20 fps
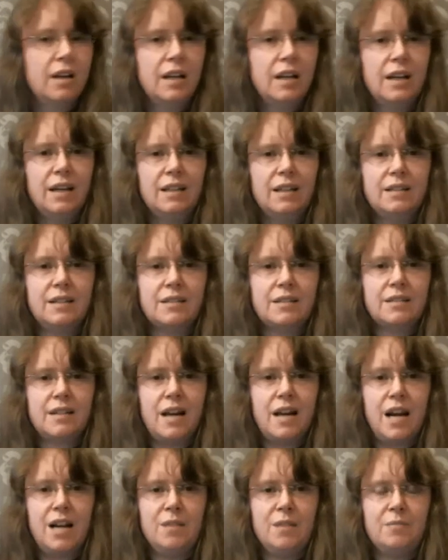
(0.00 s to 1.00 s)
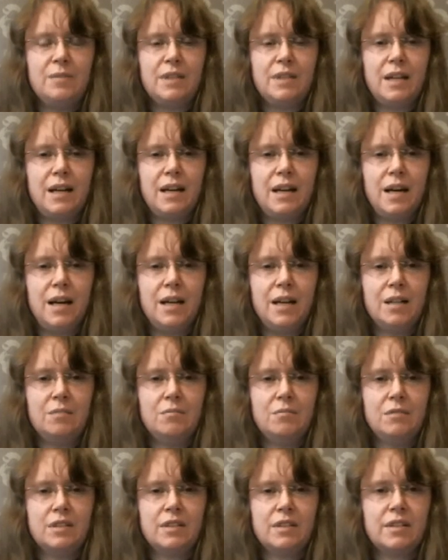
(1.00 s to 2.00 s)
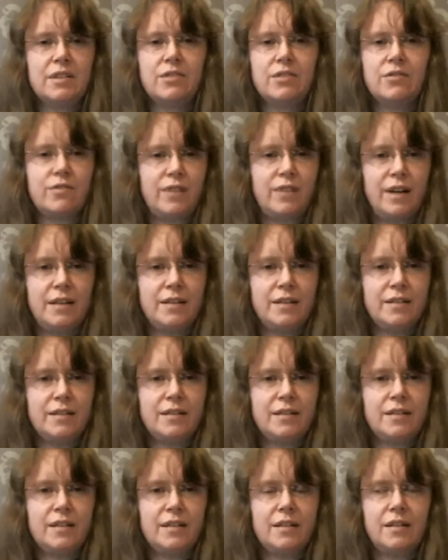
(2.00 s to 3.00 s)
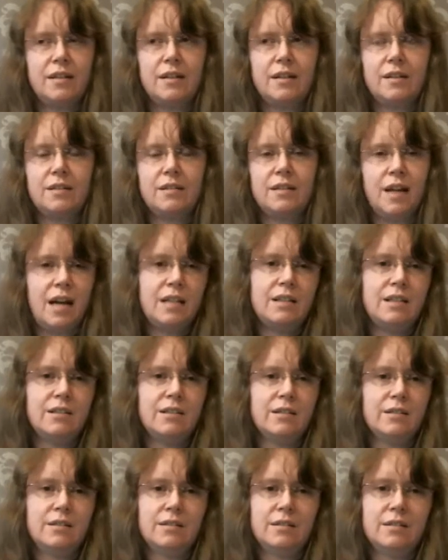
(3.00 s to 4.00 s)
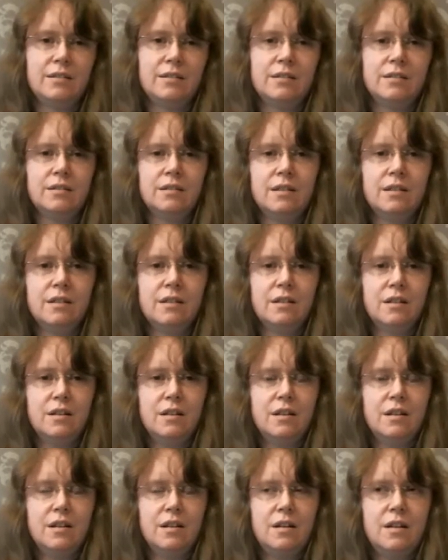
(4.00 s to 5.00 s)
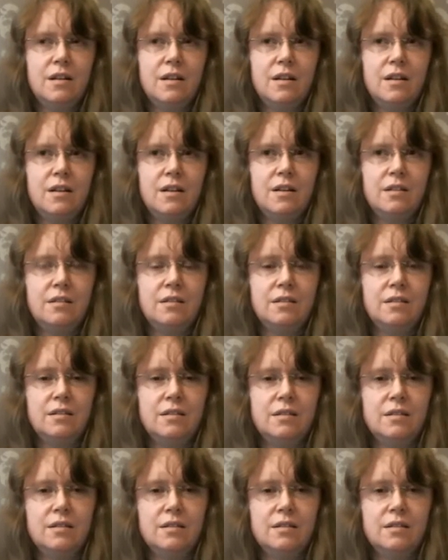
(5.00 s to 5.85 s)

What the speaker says: It doesn't help that I'm just stressed, tired and